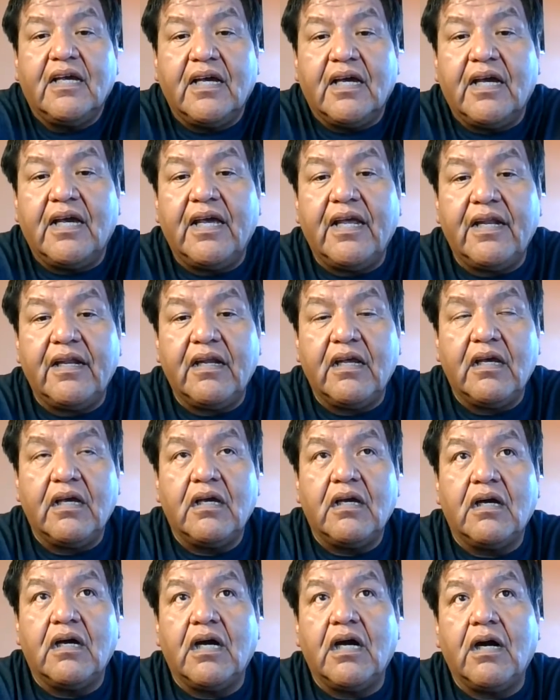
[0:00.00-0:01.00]
And
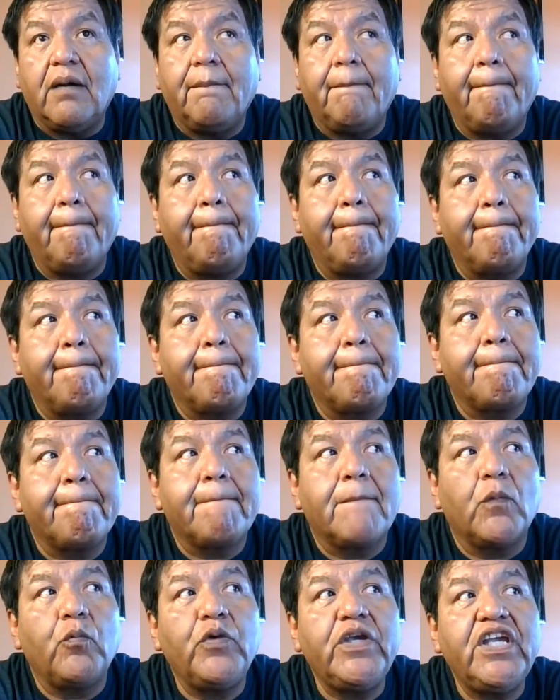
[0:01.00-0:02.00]

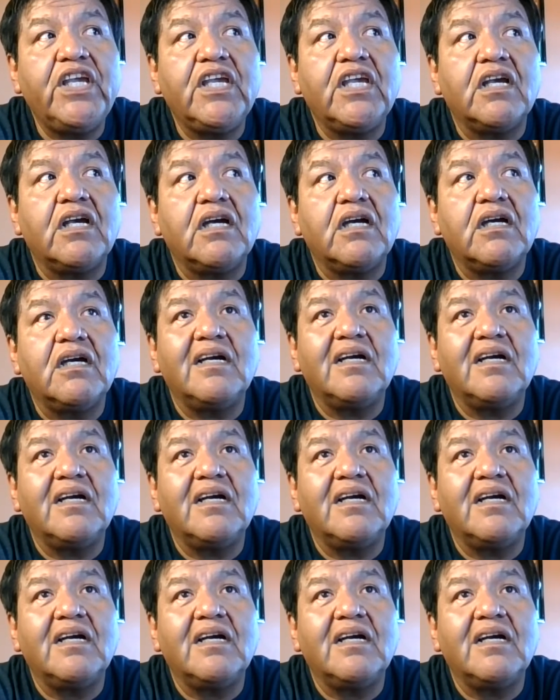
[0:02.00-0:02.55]
we,